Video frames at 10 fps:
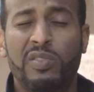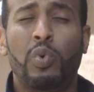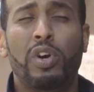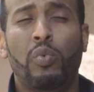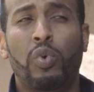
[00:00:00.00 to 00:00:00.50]
And
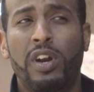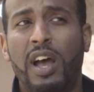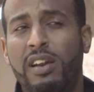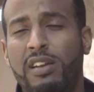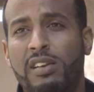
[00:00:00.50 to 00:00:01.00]
we're
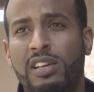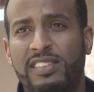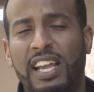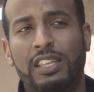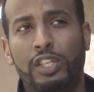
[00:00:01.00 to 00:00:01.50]
not
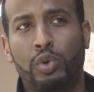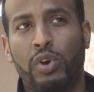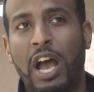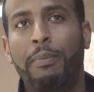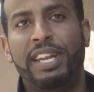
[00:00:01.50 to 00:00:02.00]
exactly sure
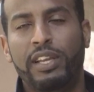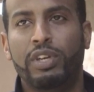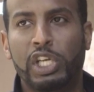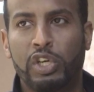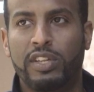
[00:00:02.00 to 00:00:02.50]
how many
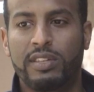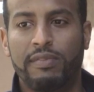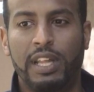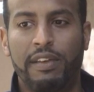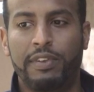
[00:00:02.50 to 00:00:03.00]
Eritreans
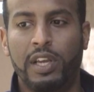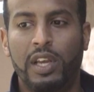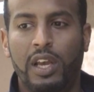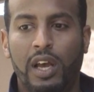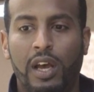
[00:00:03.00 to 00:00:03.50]
have left,
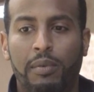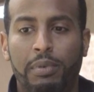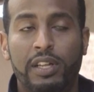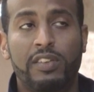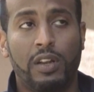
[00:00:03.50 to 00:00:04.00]

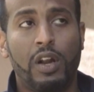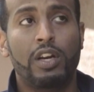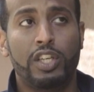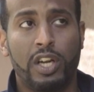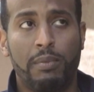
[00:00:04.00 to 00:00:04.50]
but it's a
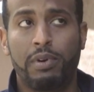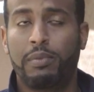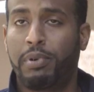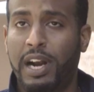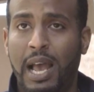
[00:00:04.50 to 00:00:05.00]
large number,
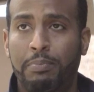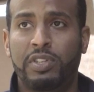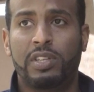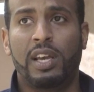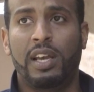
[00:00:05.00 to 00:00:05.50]

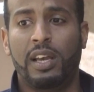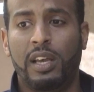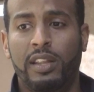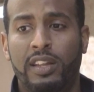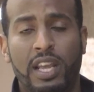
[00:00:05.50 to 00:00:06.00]
perhaps
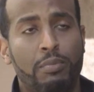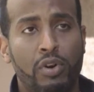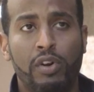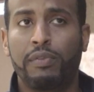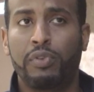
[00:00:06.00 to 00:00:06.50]
in the
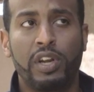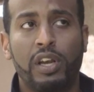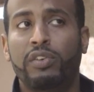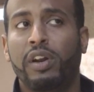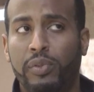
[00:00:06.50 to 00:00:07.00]
neighborhood of
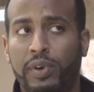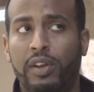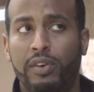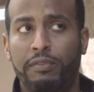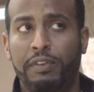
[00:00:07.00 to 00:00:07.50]

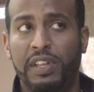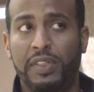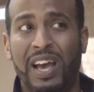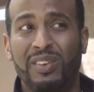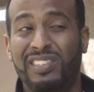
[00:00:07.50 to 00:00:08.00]

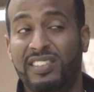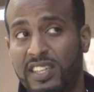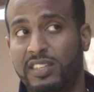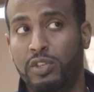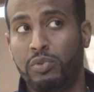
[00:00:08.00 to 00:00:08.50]
350,000
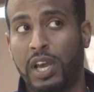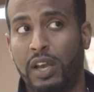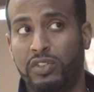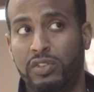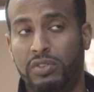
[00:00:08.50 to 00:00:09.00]
since
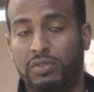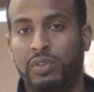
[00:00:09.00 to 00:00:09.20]
2002.